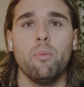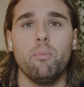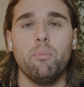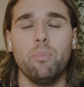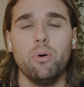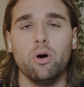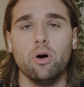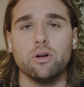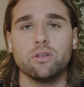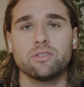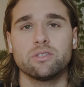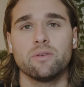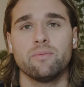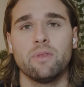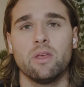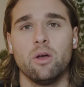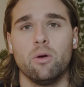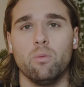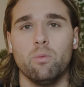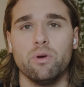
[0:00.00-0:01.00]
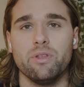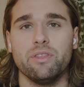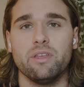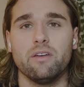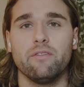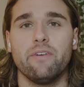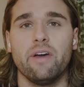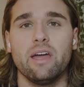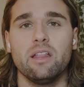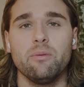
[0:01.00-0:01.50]
But with the
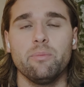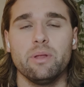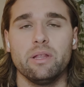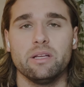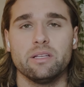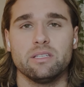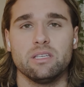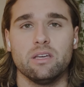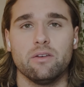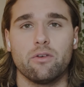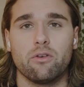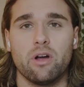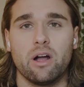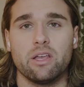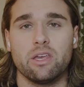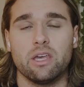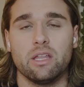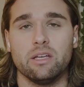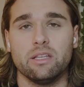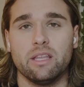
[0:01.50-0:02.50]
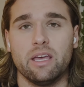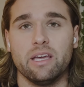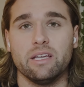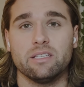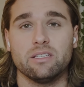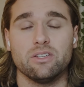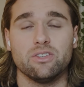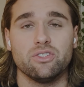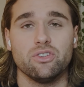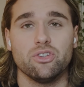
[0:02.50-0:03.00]
availability of granular
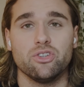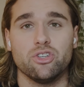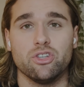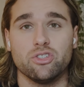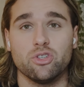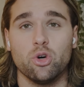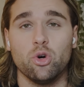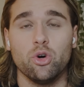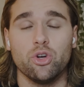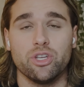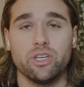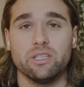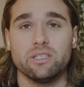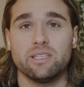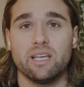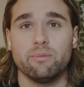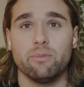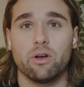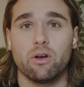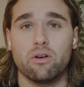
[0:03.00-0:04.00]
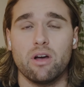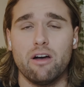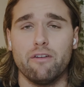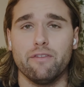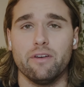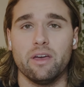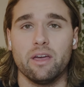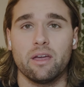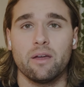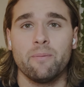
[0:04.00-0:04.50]
data such as audience
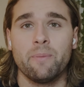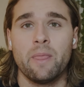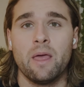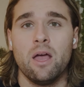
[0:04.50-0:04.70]
demographic,